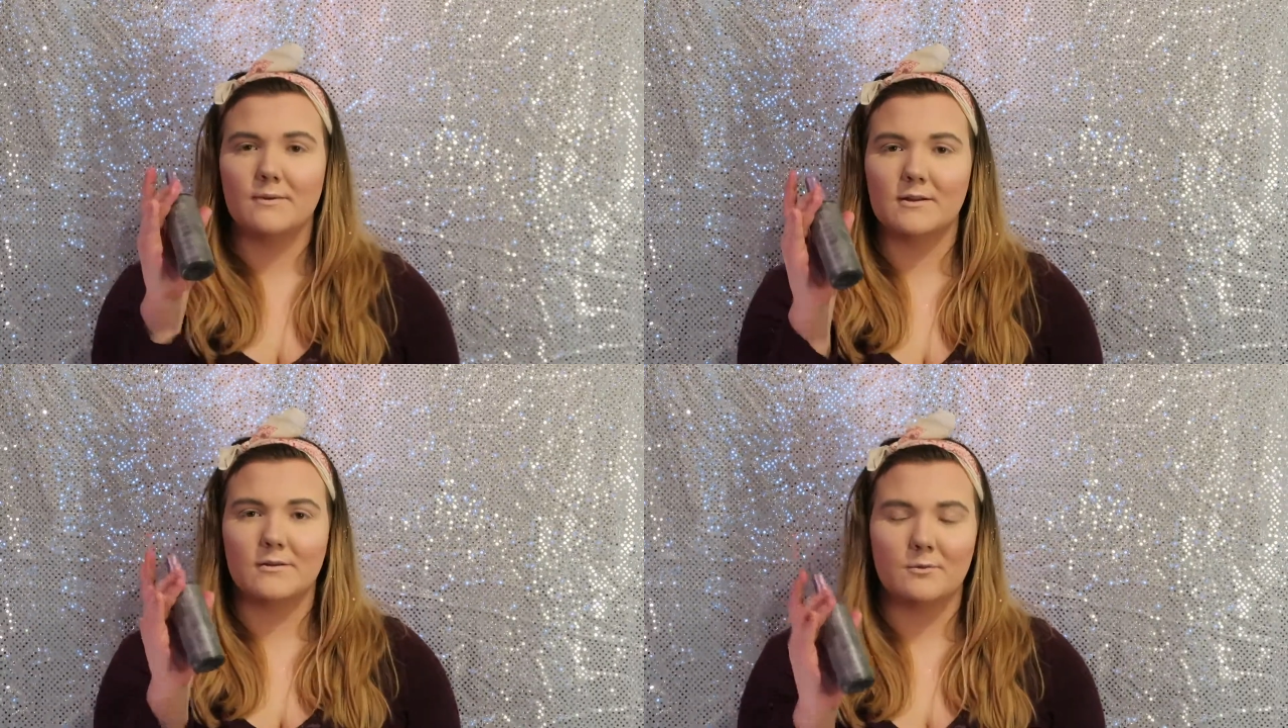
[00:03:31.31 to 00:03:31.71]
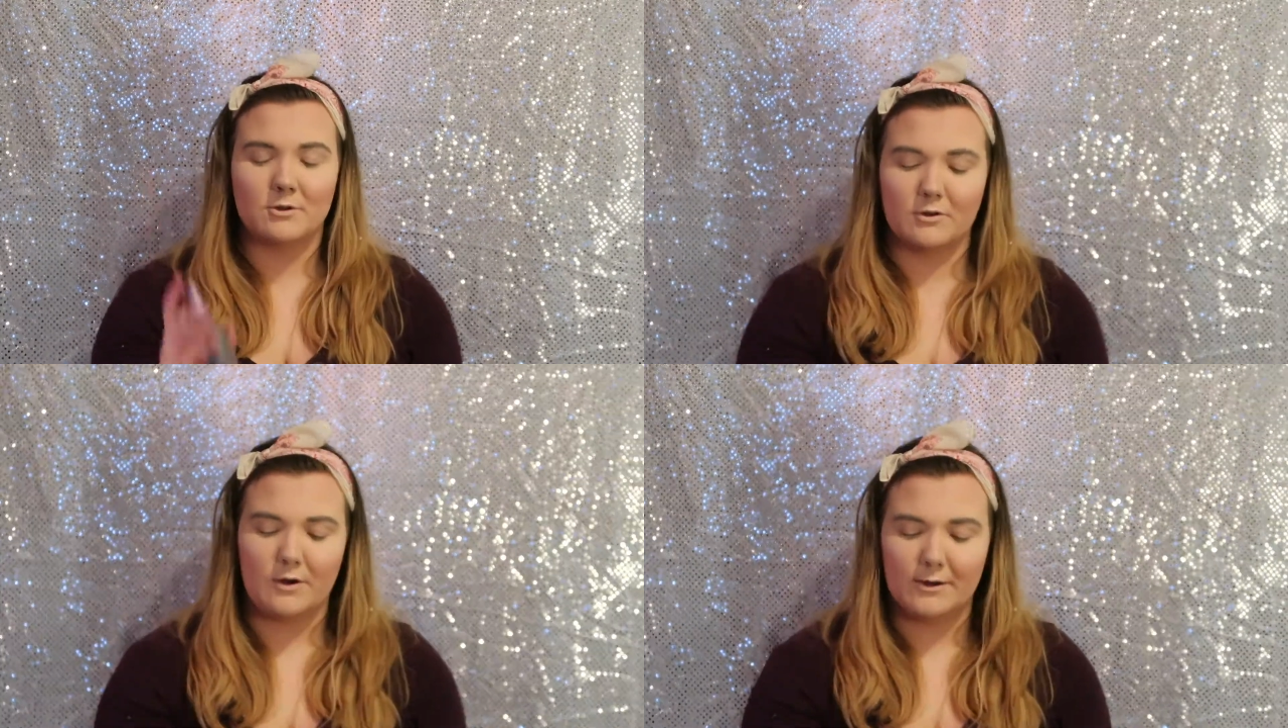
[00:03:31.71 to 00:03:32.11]
It was
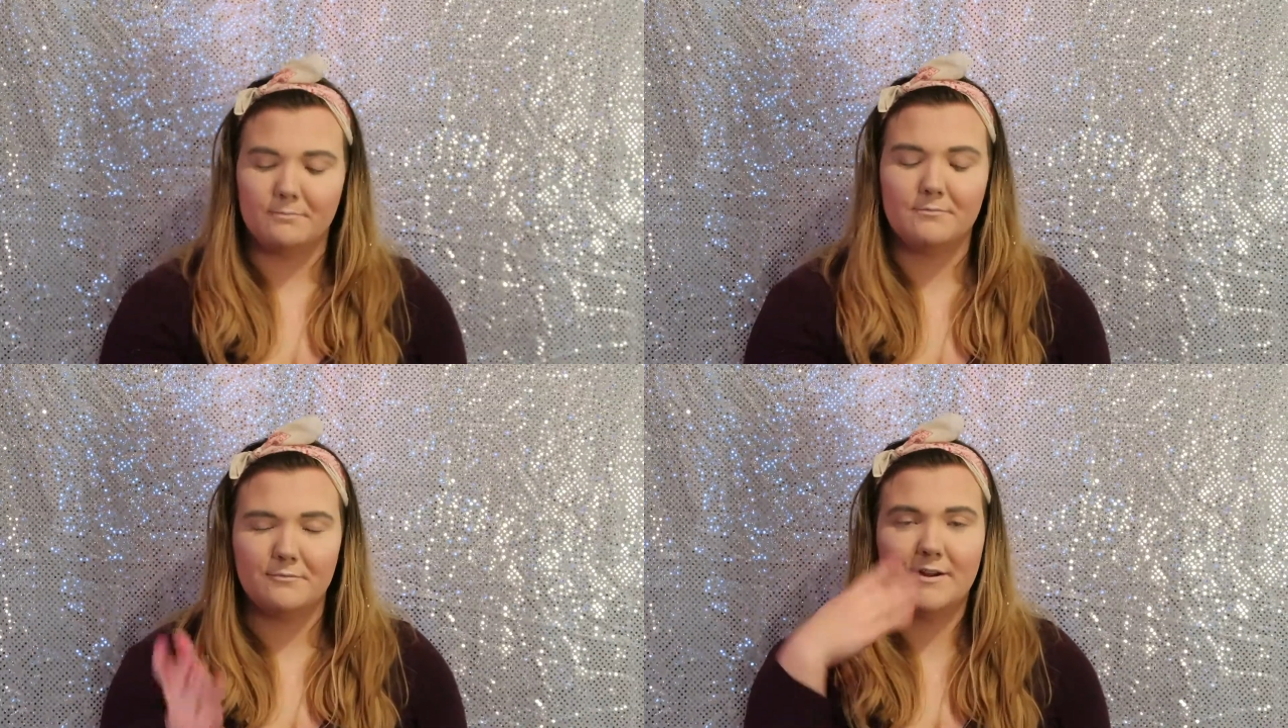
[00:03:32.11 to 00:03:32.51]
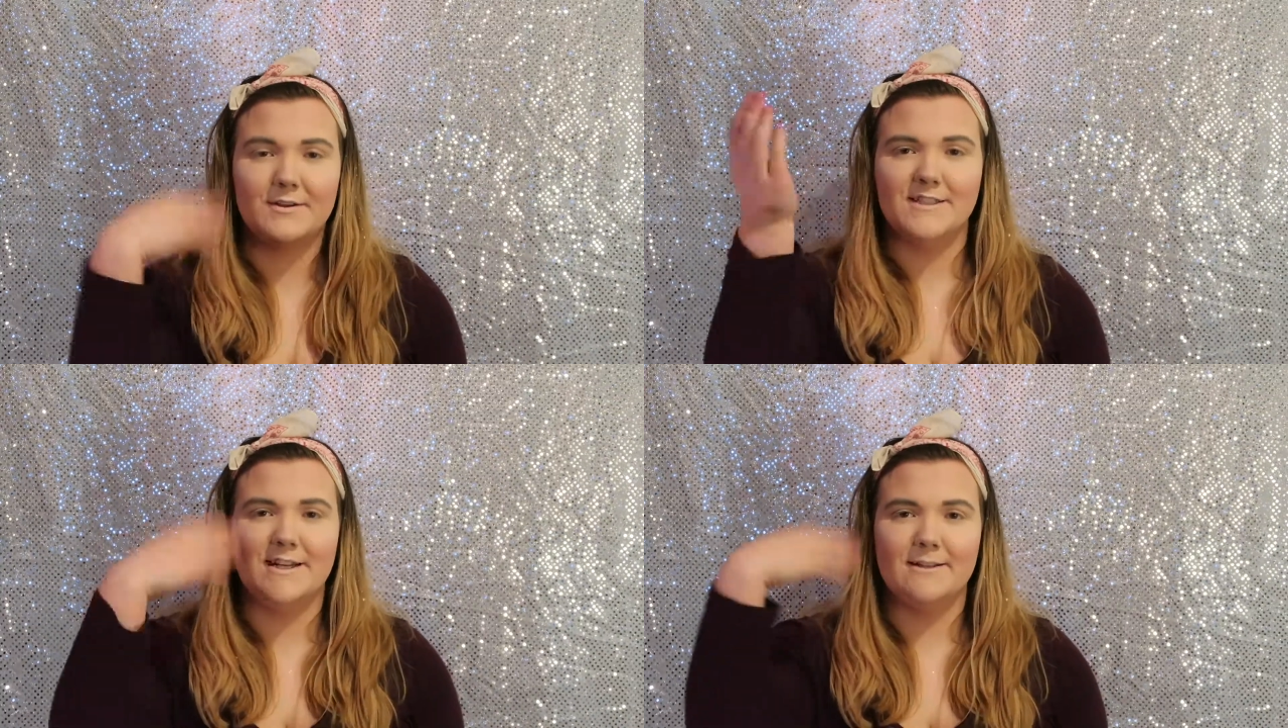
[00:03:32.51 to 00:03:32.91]
almost gone.
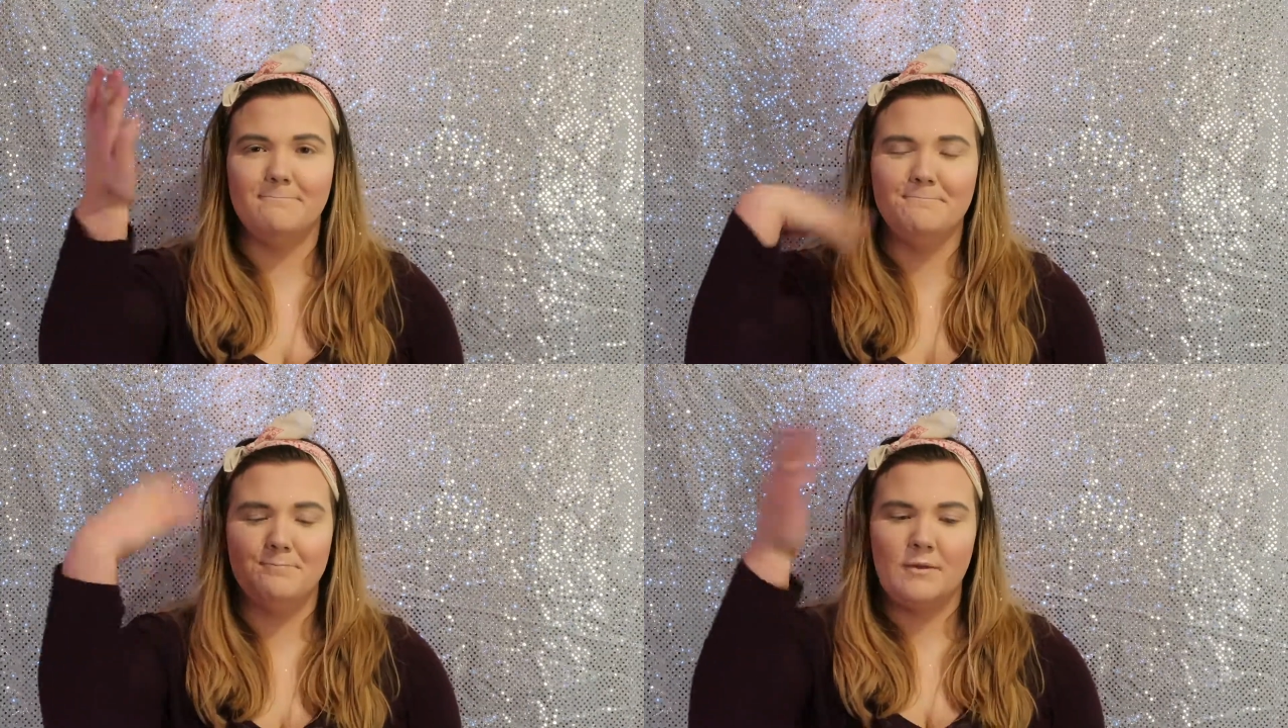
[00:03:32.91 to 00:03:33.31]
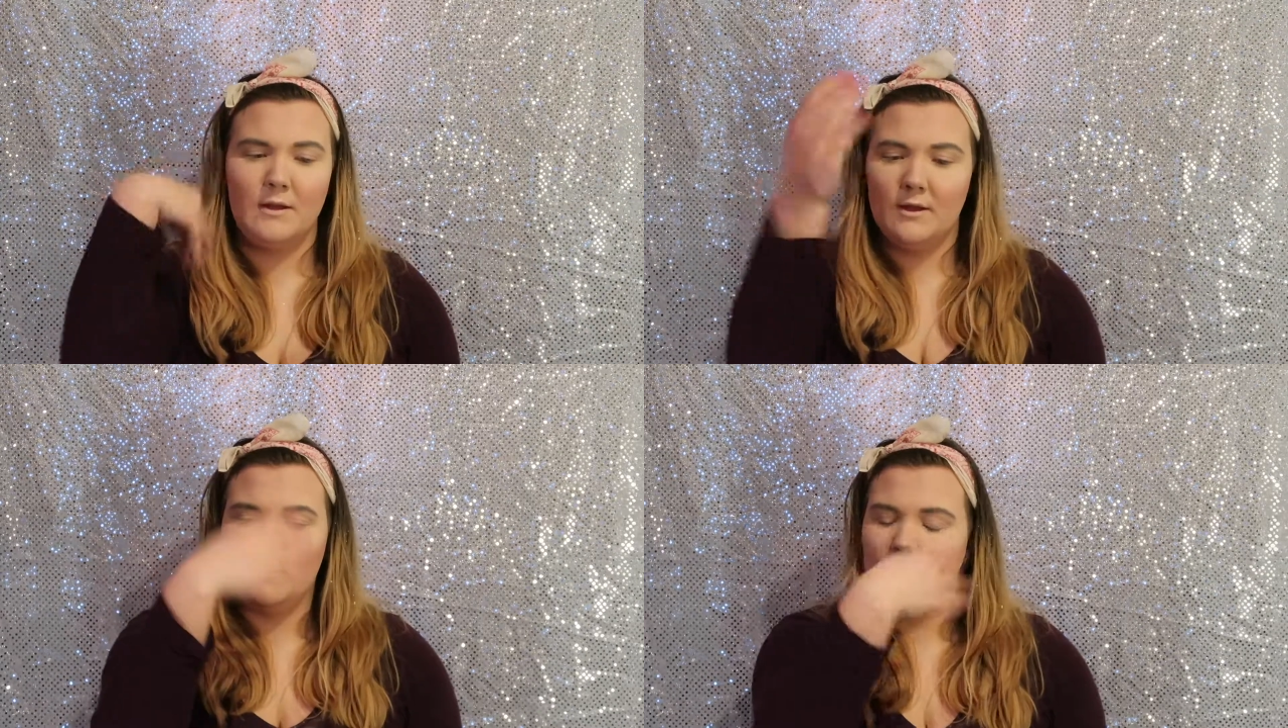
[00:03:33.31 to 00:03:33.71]
Very sad.
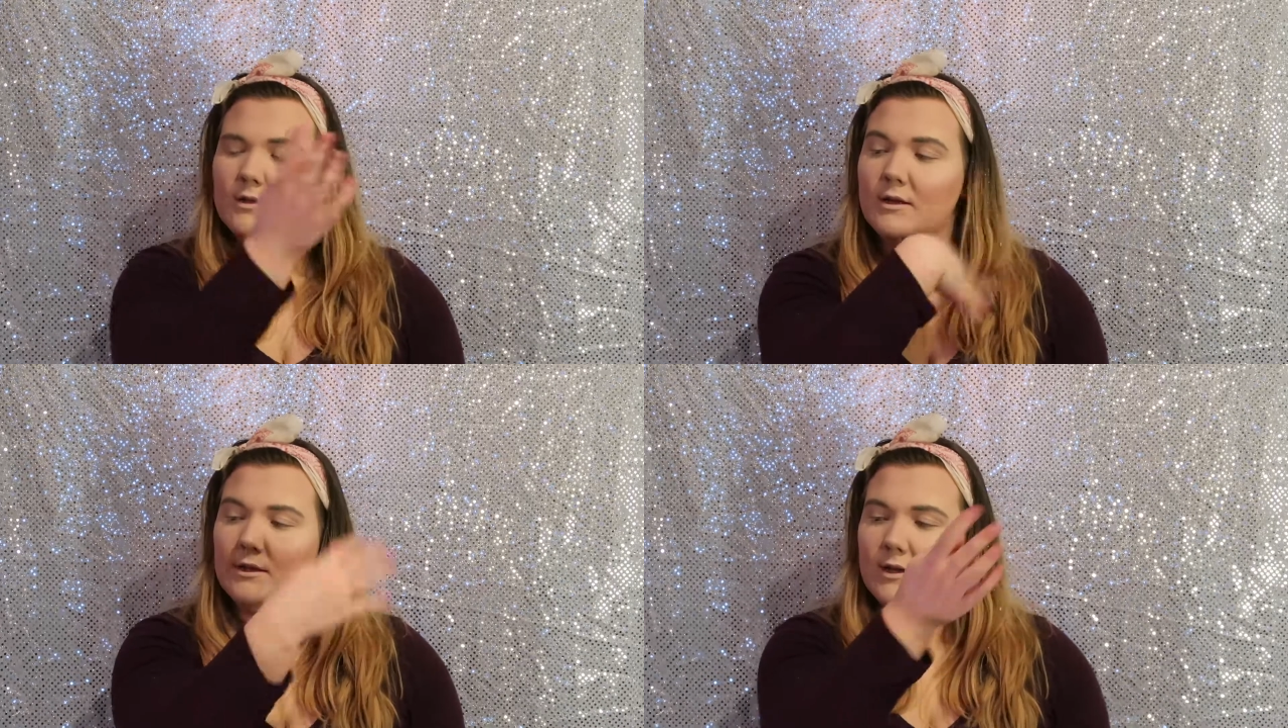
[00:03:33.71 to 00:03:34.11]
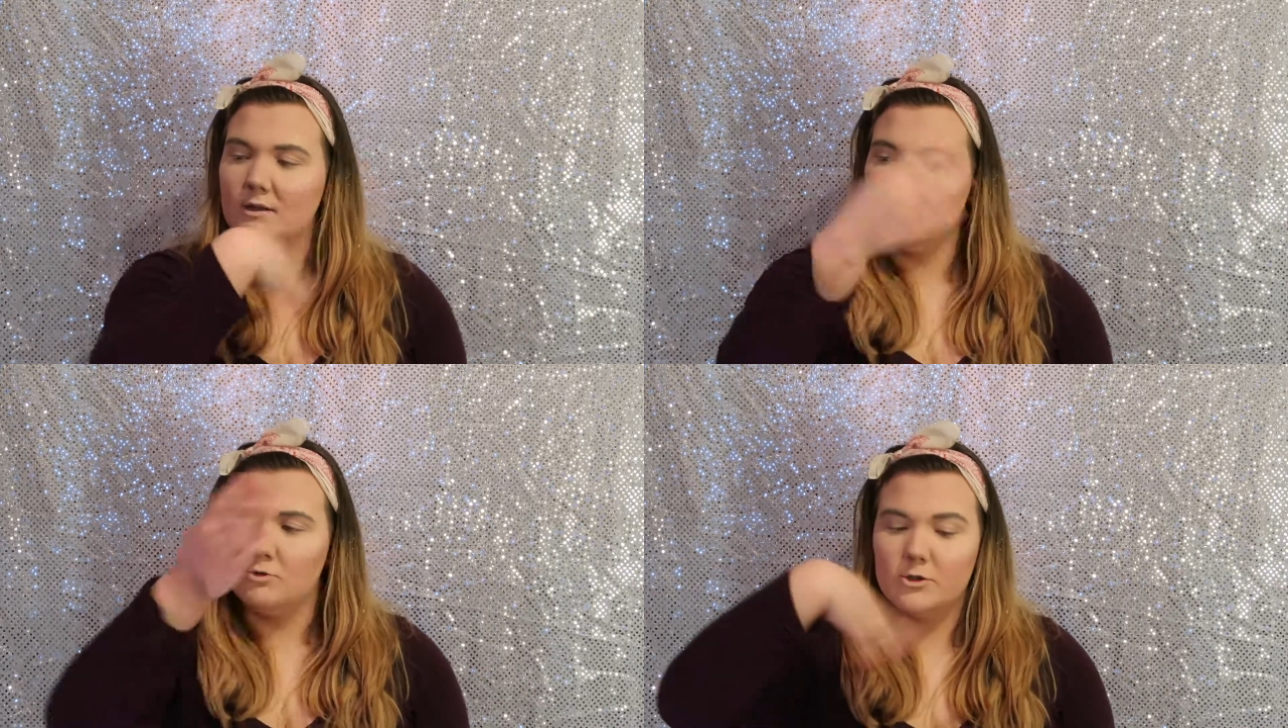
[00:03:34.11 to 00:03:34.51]
Need to
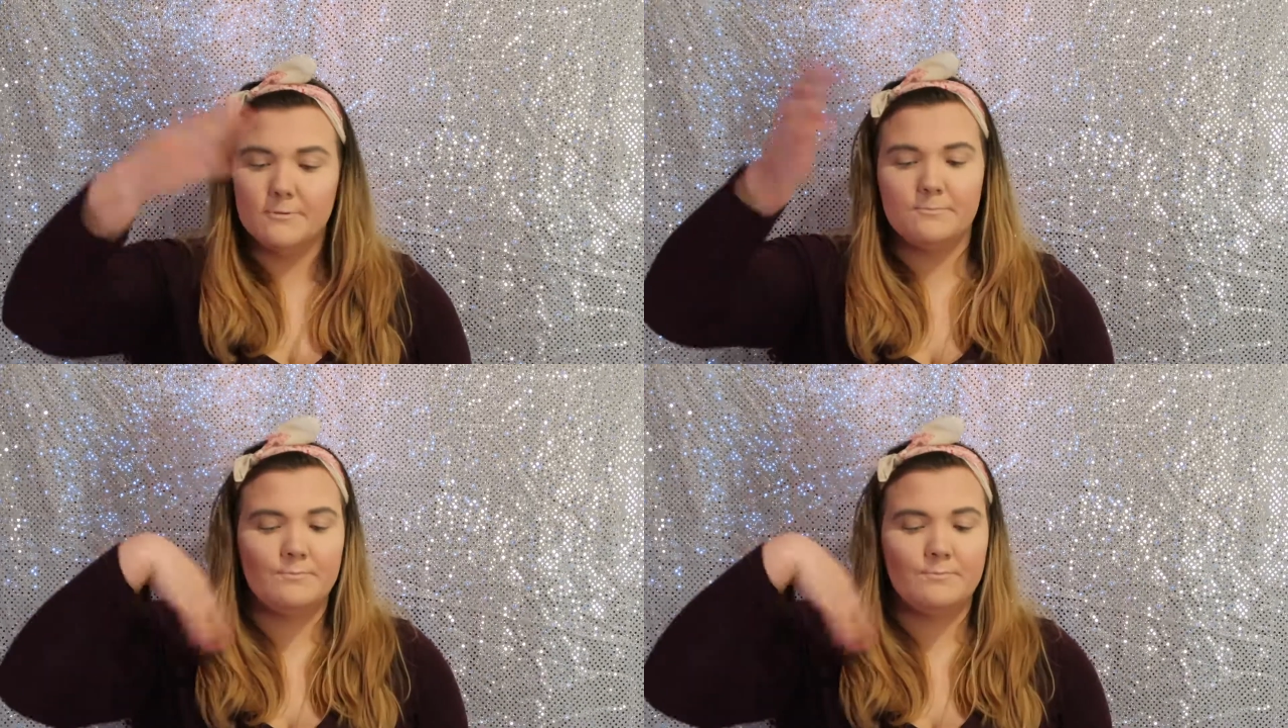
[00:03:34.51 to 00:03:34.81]
get some more.